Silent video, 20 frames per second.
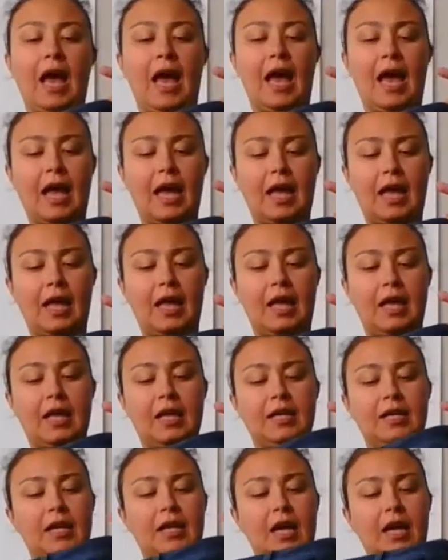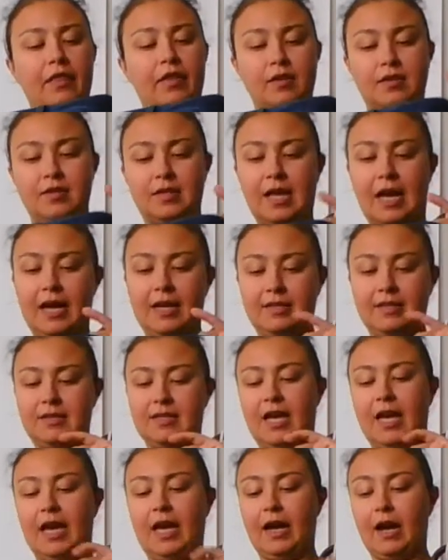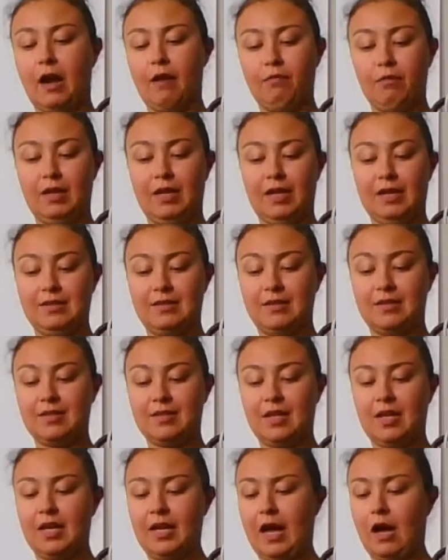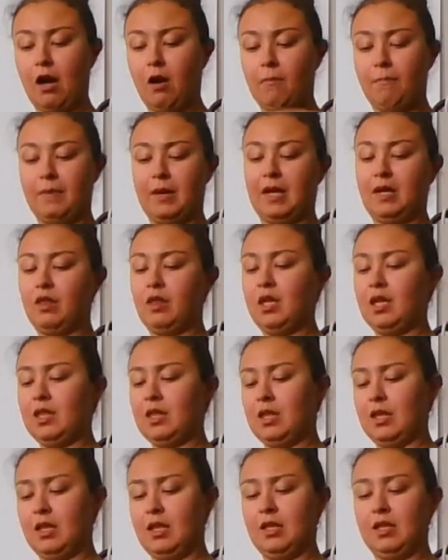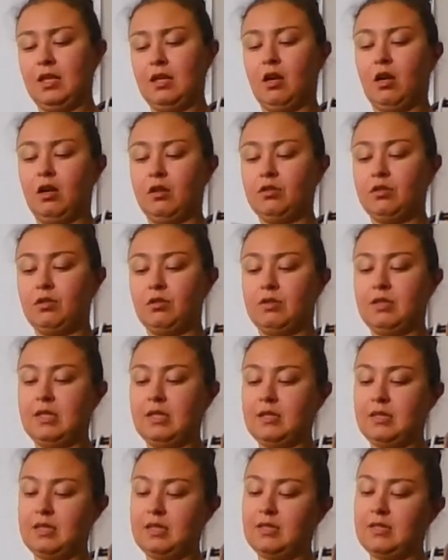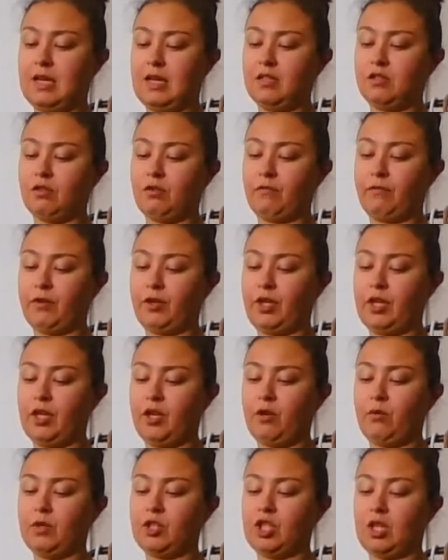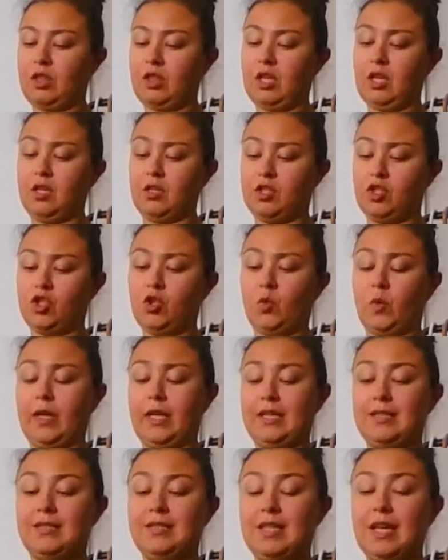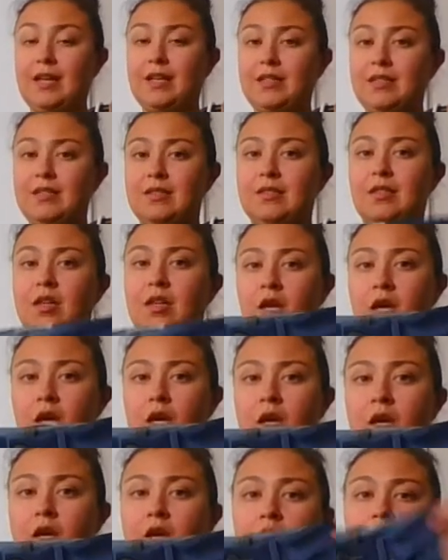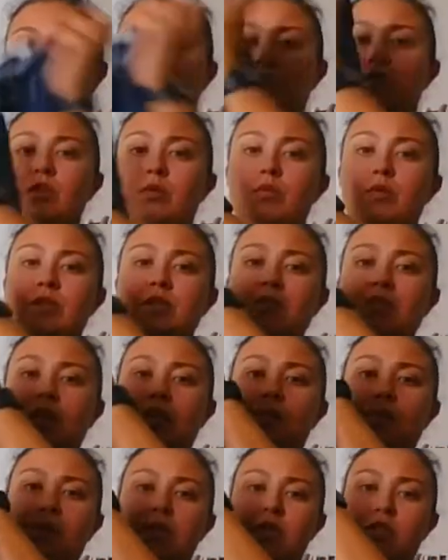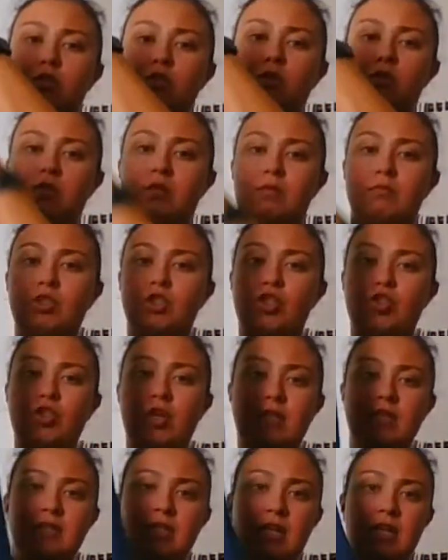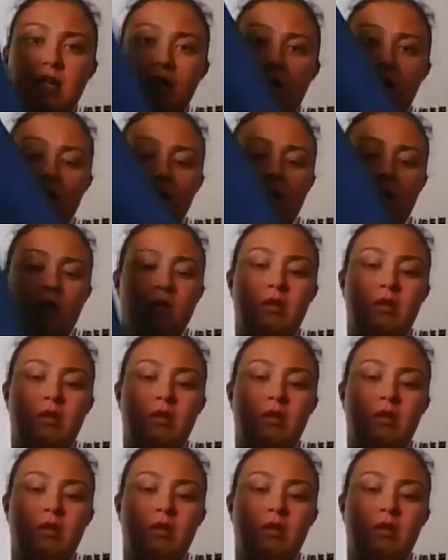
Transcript: and the size tag I realized is cut out, but I think that it also says the size over here, which I think is 26. So we'll see, but they do have some distressing.